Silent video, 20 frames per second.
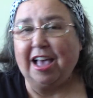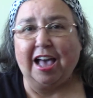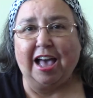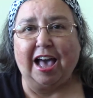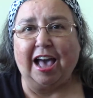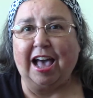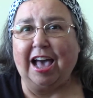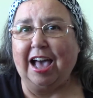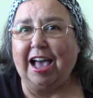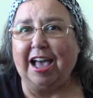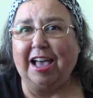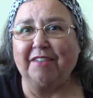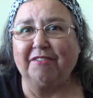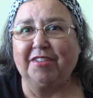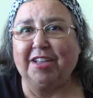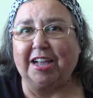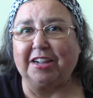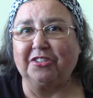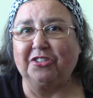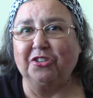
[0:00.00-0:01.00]
I've
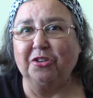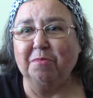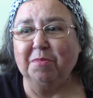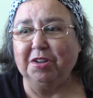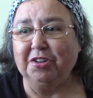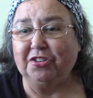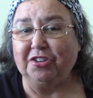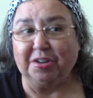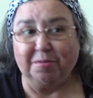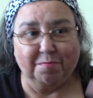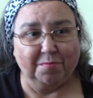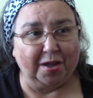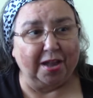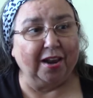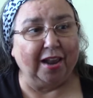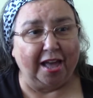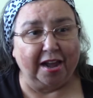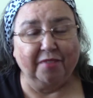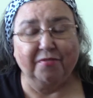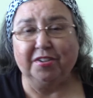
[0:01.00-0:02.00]
got so much, and a
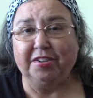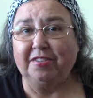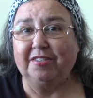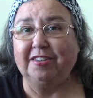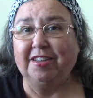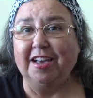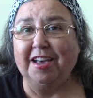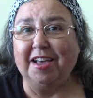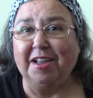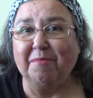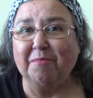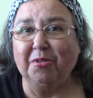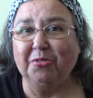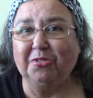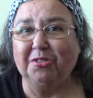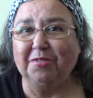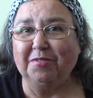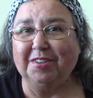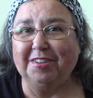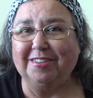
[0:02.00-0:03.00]
lot of it's done.
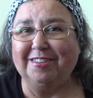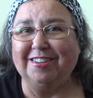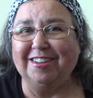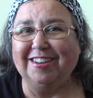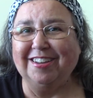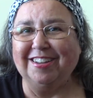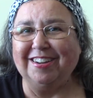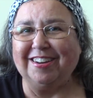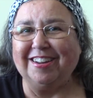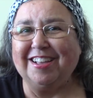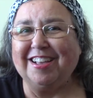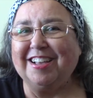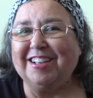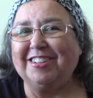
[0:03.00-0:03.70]
Most of it's done.